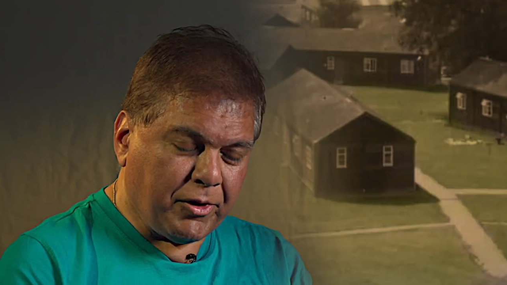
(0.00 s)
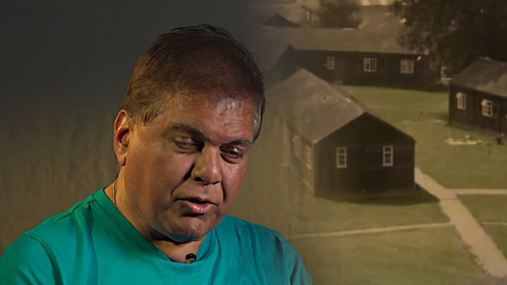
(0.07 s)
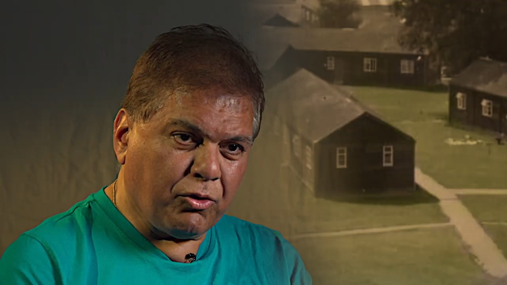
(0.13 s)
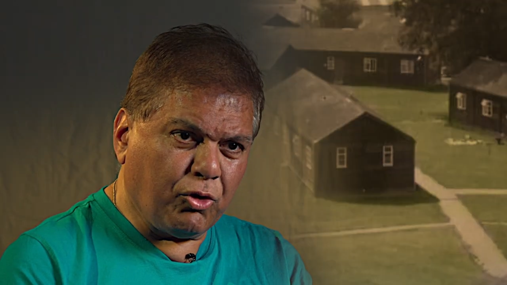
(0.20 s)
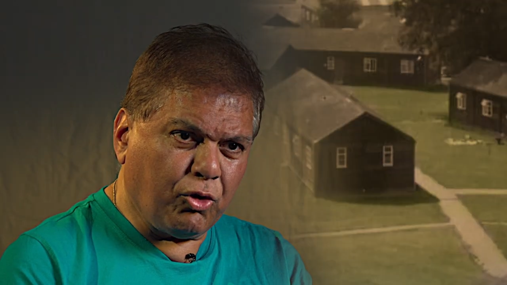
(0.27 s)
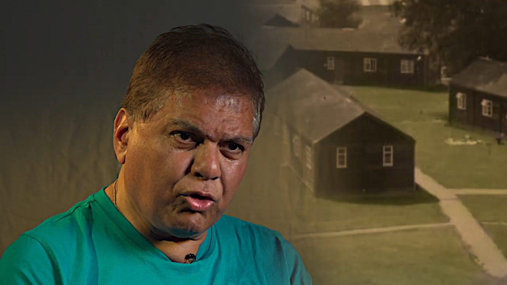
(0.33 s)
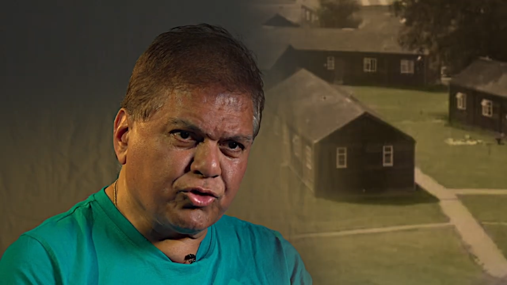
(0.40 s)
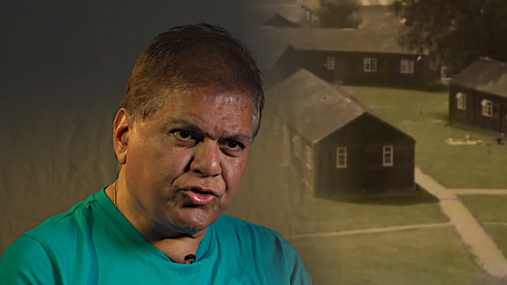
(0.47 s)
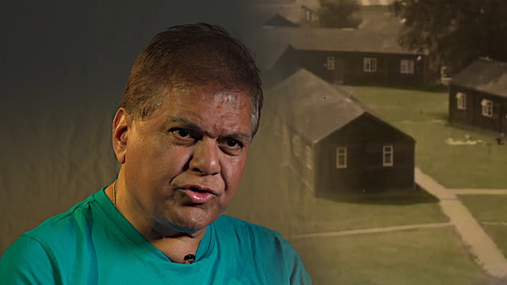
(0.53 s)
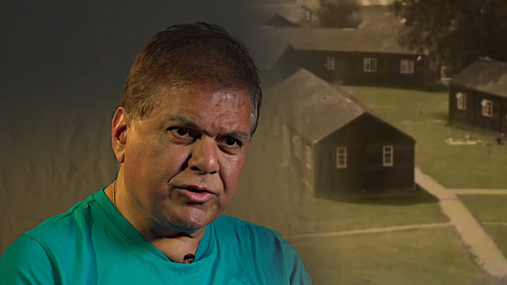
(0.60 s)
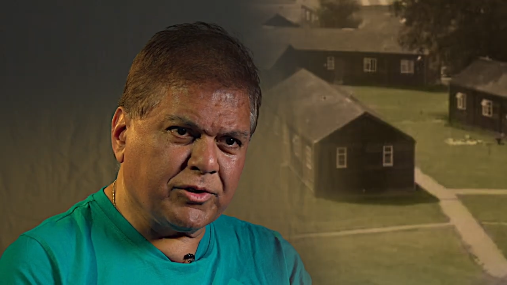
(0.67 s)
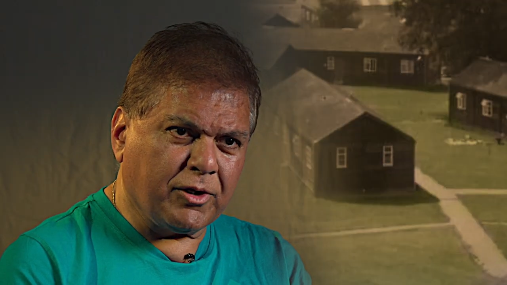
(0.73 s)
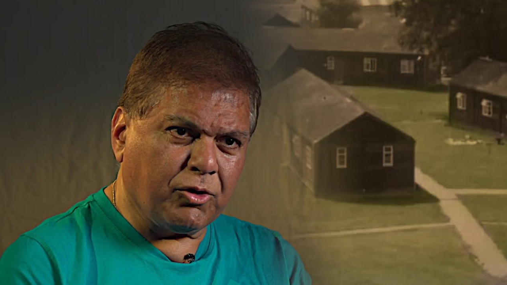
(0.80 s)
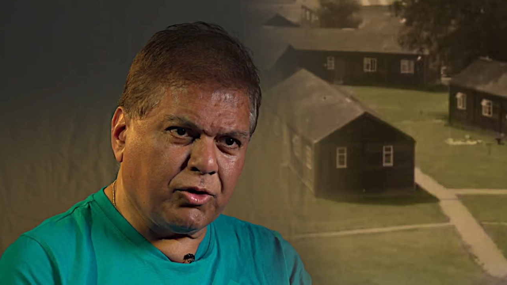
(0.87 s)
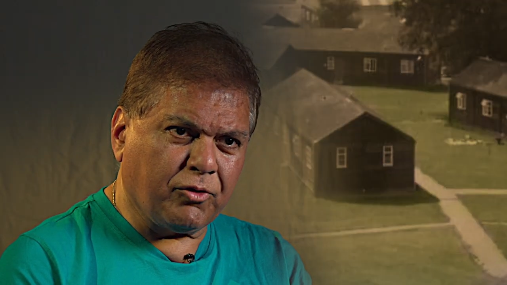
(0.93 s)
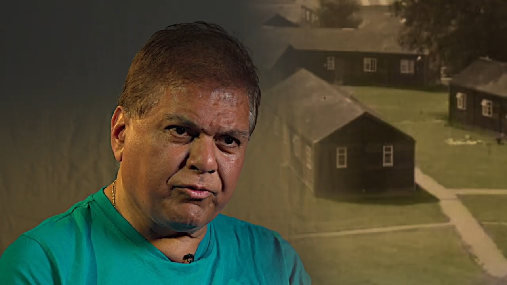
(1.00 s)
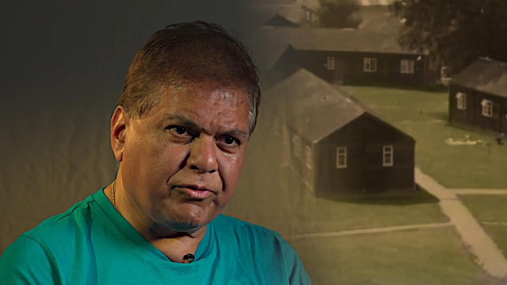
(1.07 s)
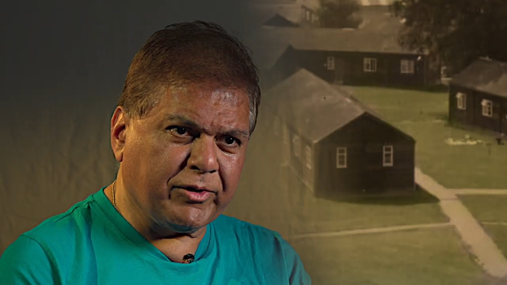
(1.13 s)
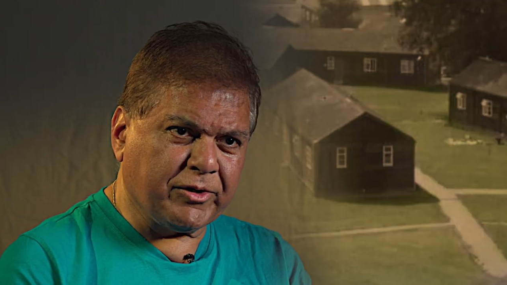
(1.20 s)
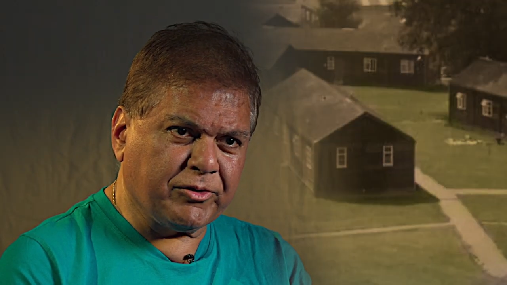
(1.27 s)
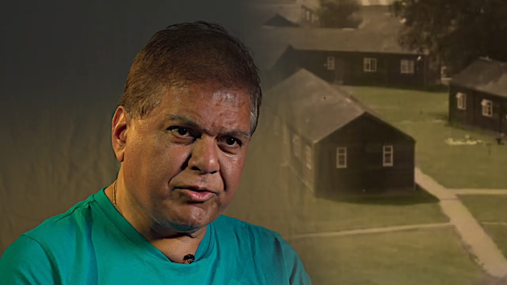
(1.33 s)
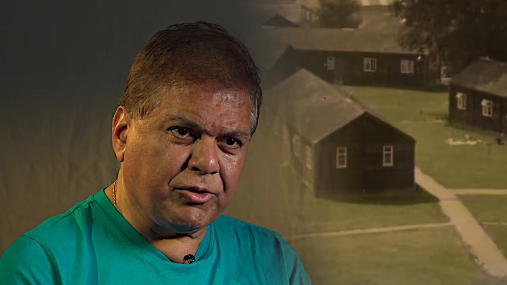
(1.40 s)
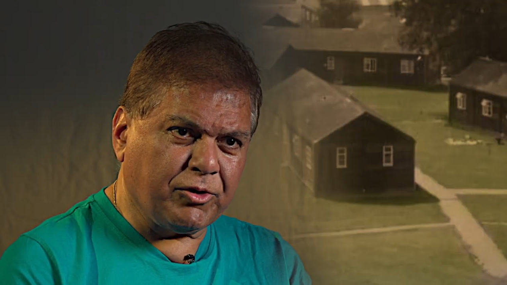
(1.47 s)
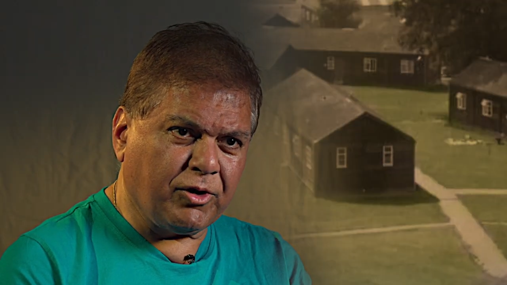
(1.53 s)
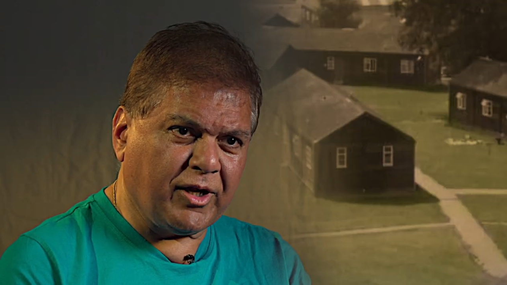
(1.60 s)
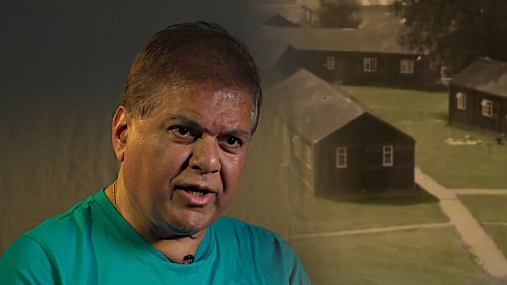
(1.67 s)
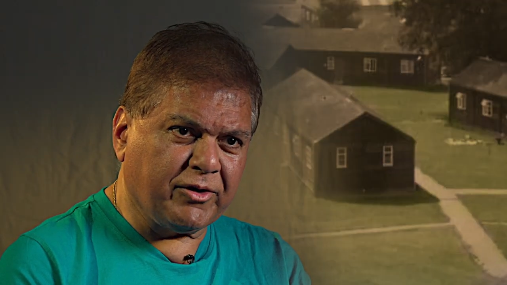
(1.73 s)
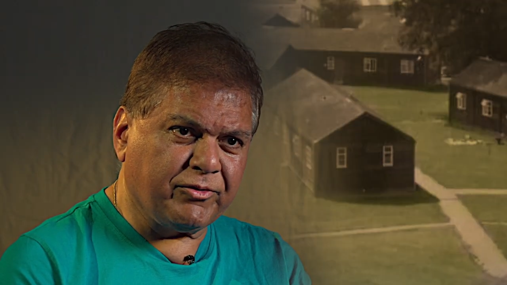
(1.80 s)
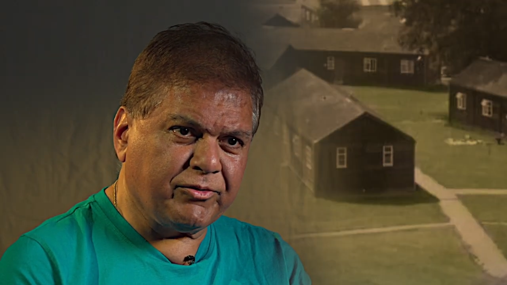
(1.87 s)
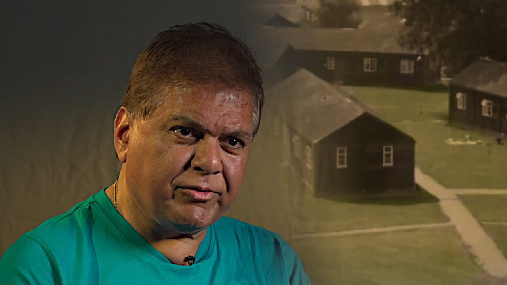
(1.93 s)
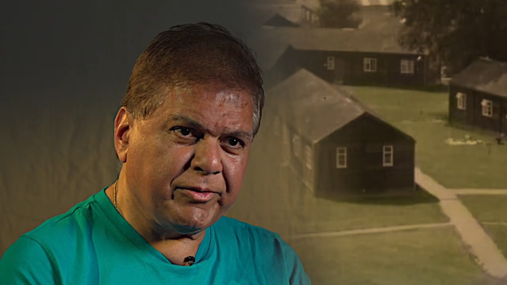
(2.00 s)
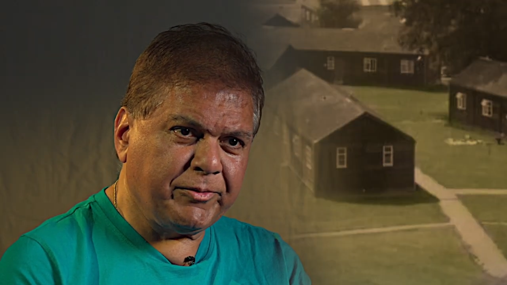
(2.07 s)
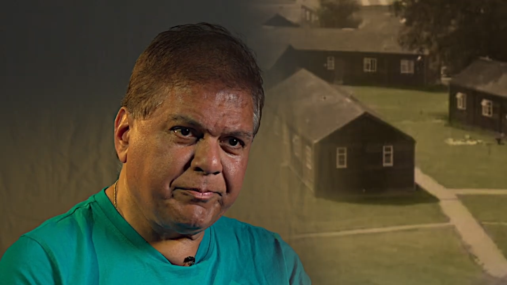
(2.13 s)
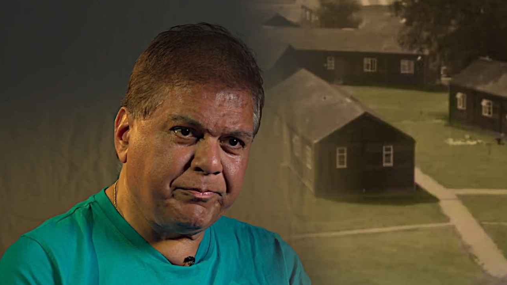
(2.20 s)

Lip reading: lost a lot of things in your life,